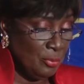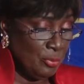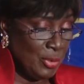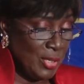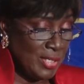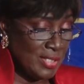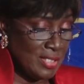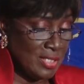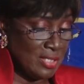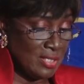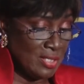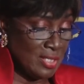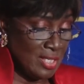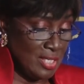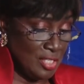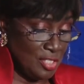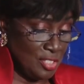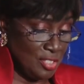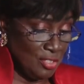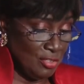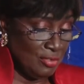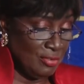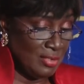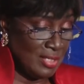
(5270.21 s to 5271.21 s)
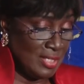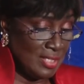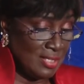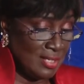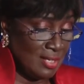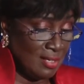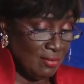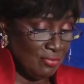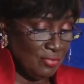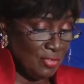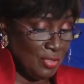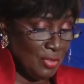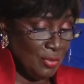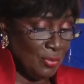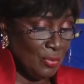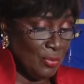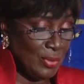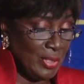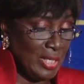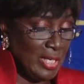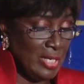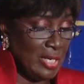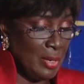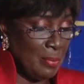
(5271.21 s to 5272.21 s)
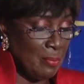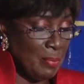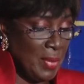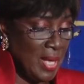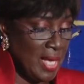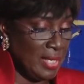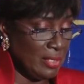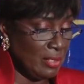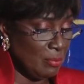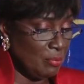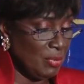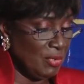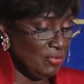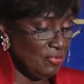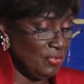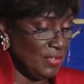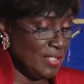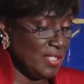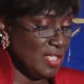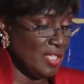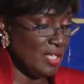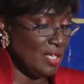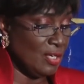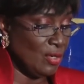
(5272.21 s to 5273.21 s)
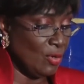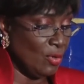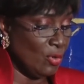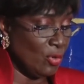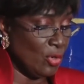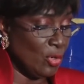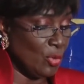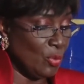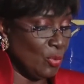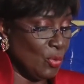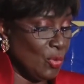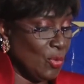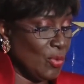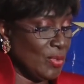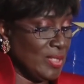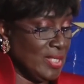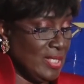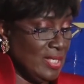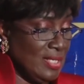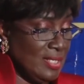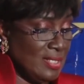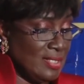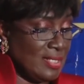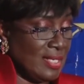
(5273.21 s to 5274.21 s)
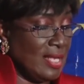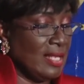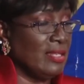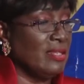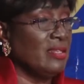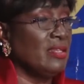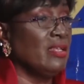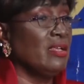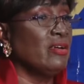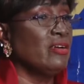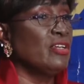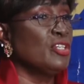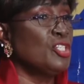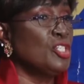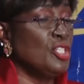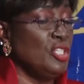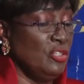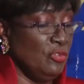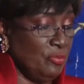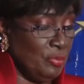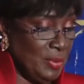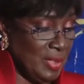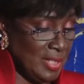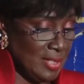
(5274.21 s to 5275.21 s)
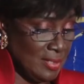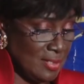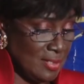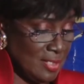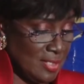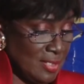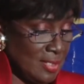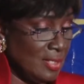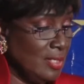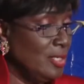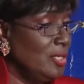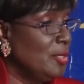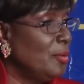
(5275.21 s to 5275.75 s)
presentation this afternoon in a manner befitting our awardees and their achievements.